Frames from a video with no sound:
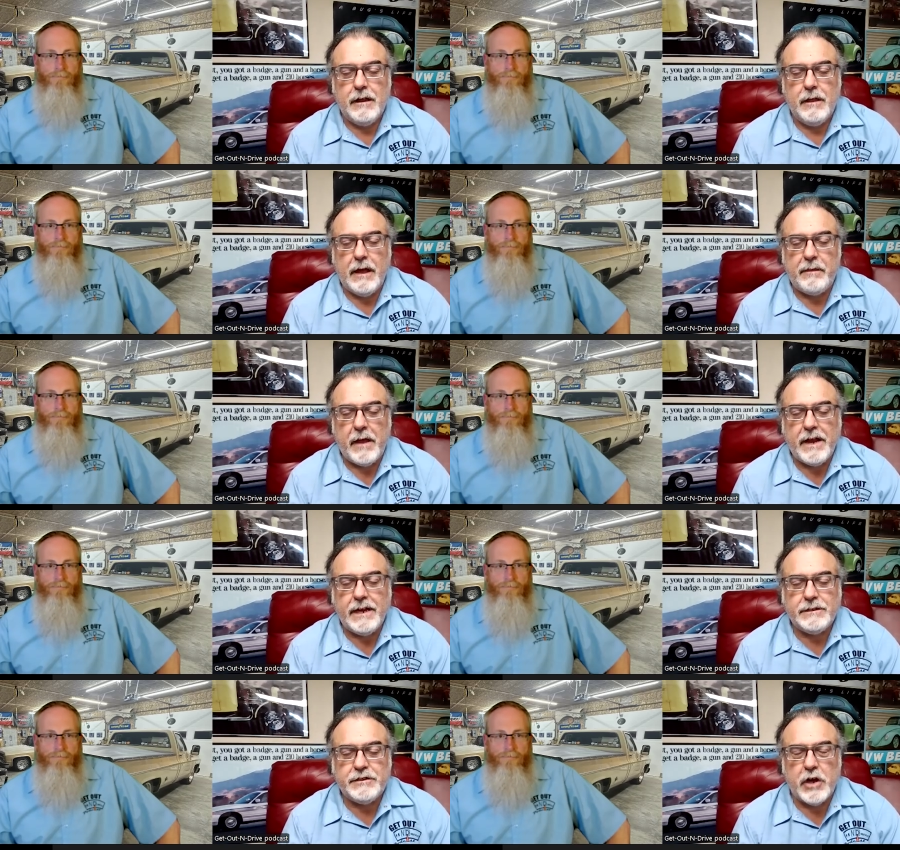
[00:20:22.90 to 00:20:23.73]
Speaker 1: that
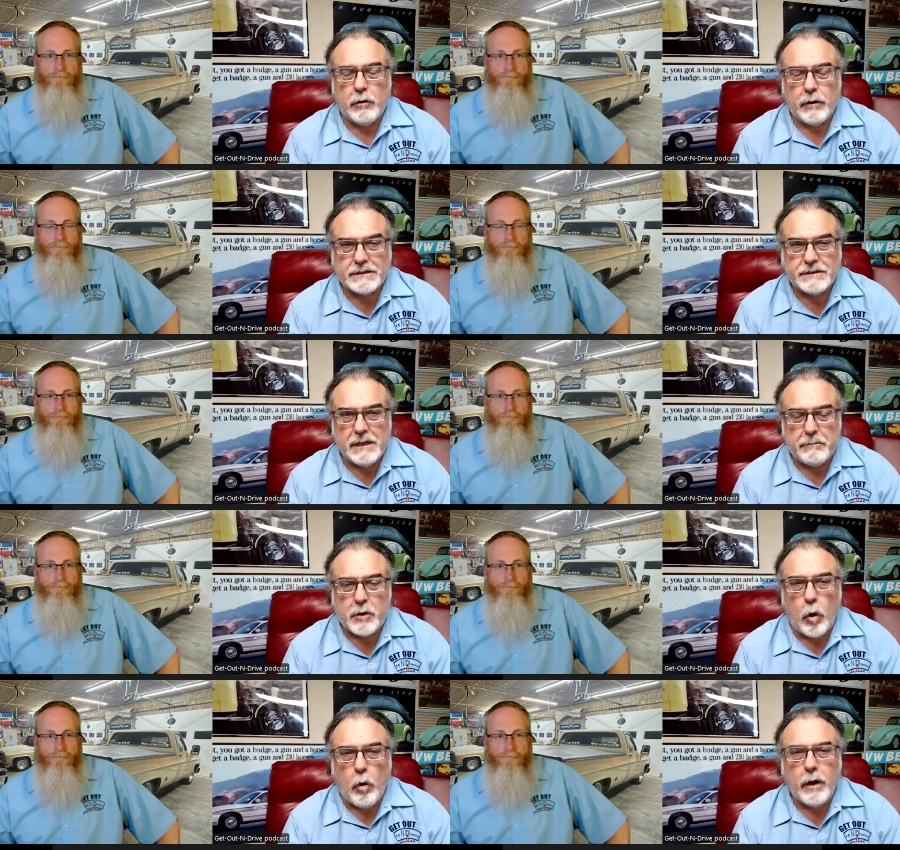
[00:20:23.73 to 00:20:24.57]
they don't
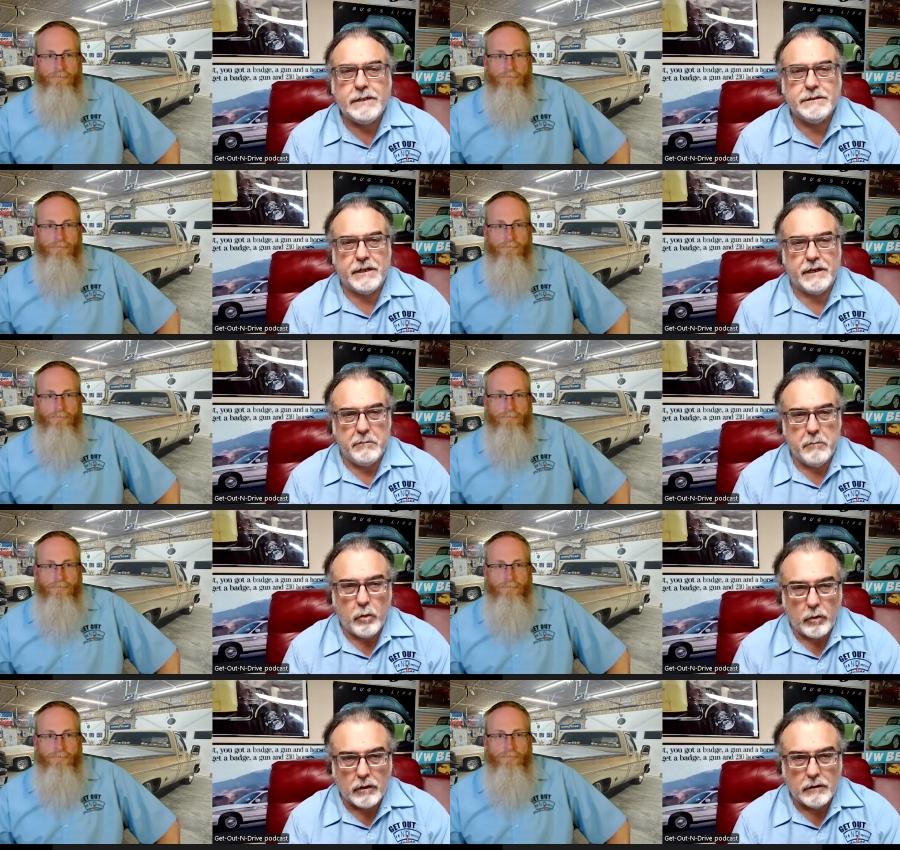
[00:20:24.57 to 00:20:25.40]
accept coins
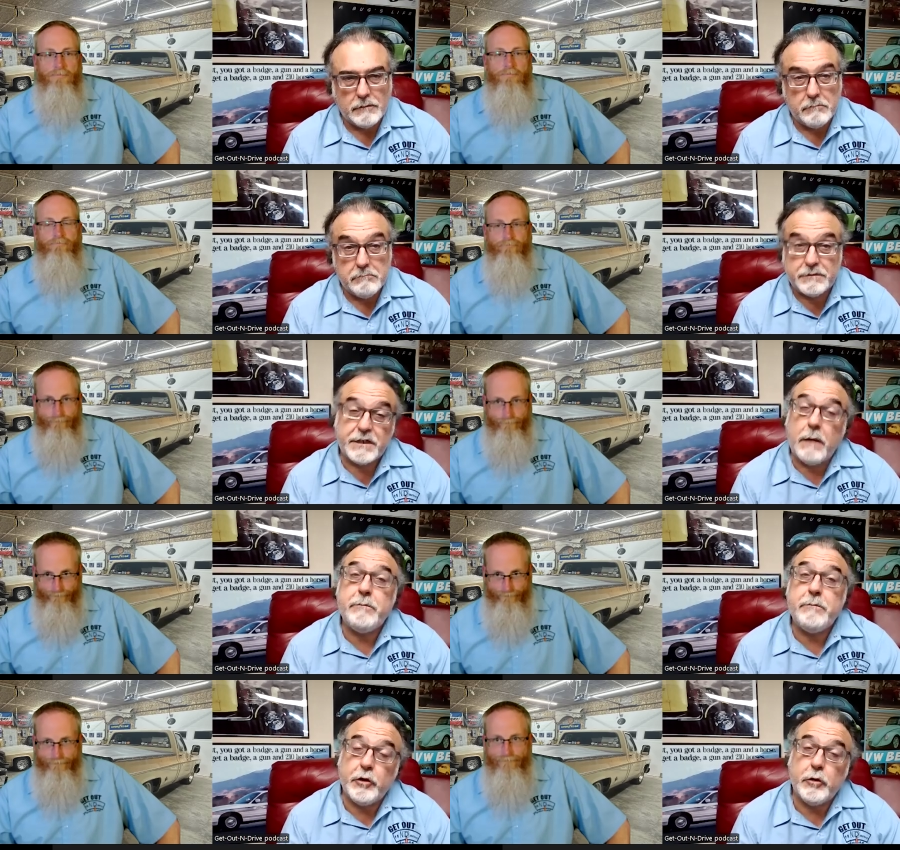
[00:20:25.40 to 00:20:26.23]
anymore.
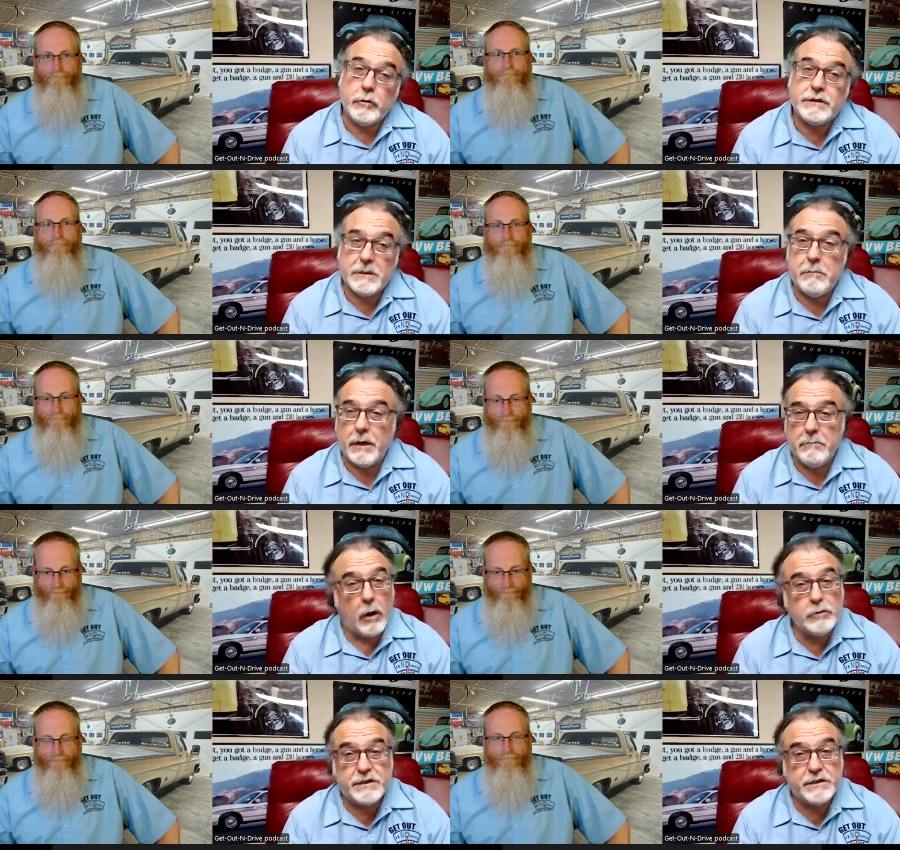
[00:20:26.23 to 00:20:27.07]
Some do, some, but
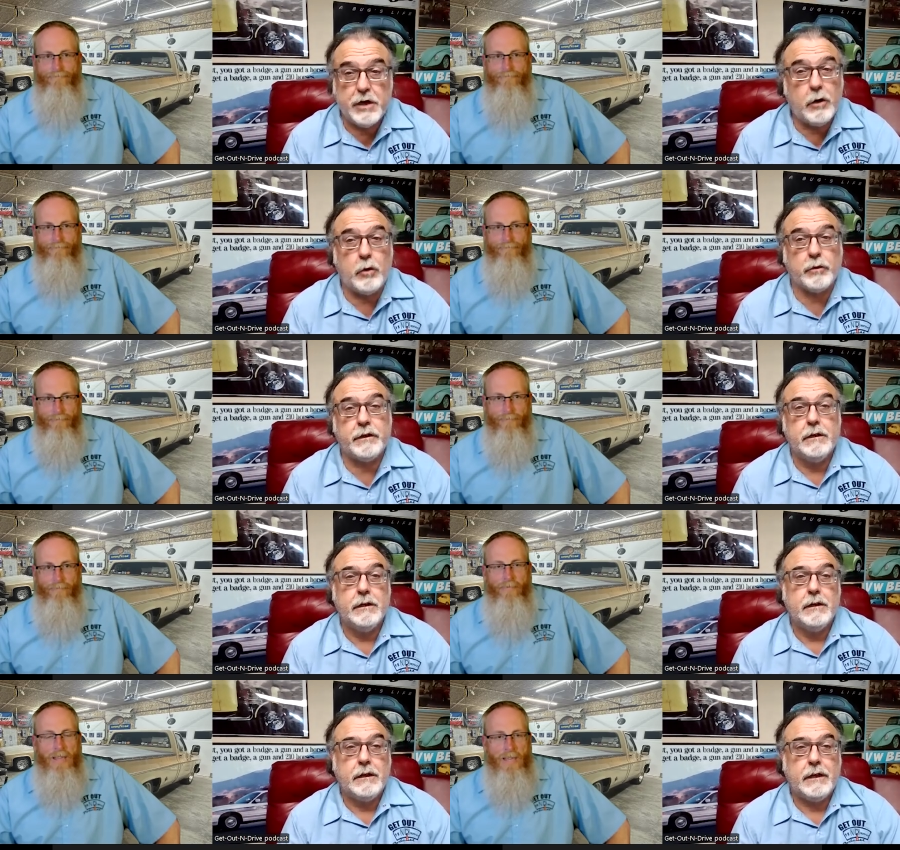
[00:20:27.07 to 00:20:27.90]
most don't
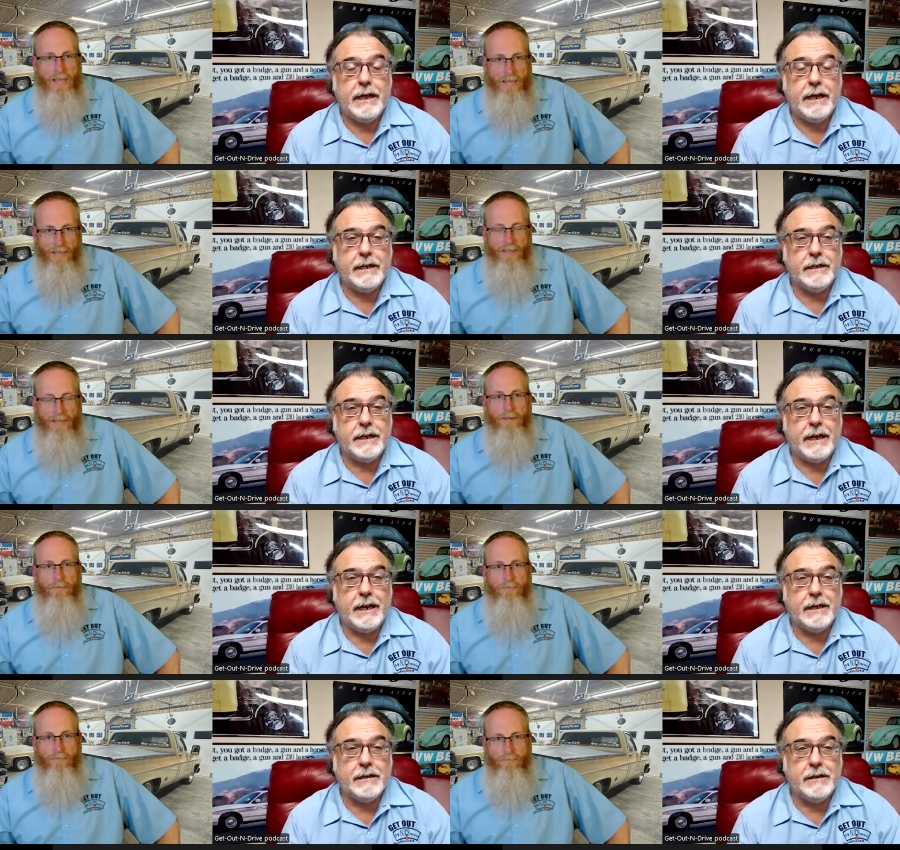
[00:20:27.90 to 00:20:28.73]
in,
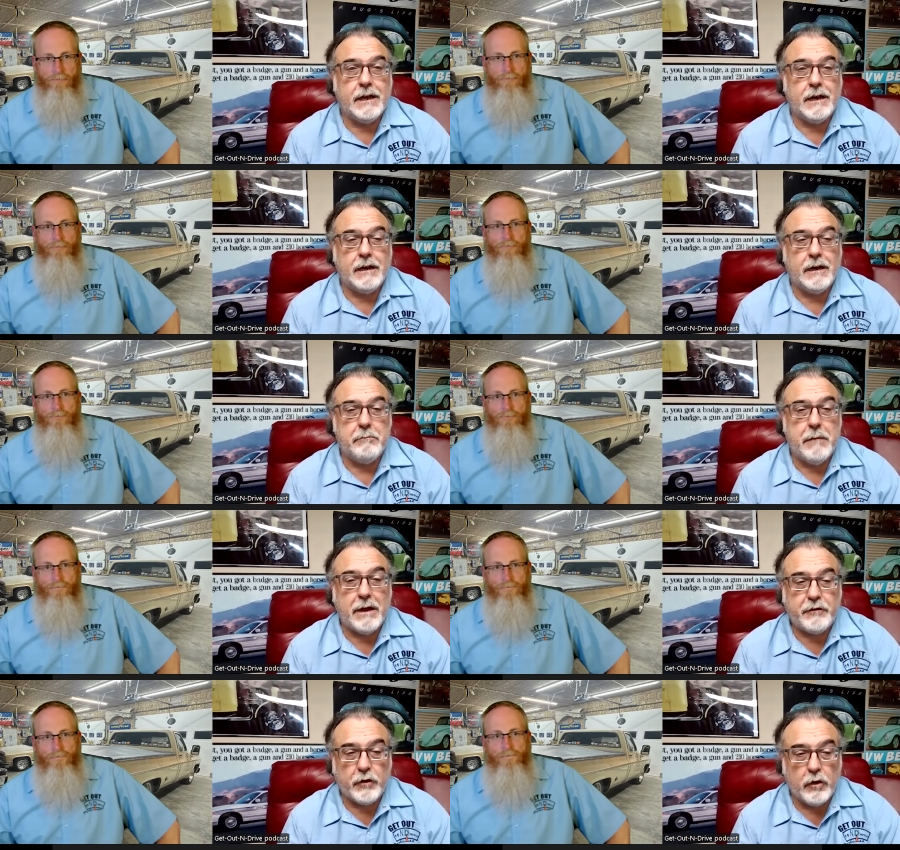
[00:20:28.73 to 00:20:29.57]
yeah. in uh,
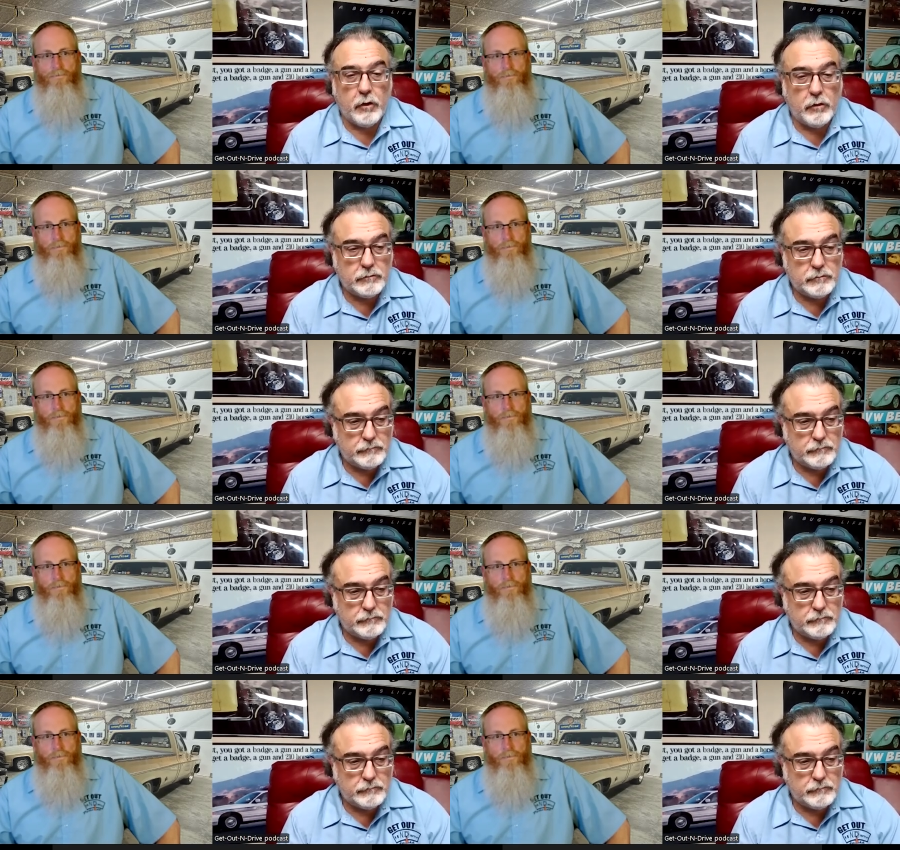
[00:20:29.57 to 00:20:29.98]
Metro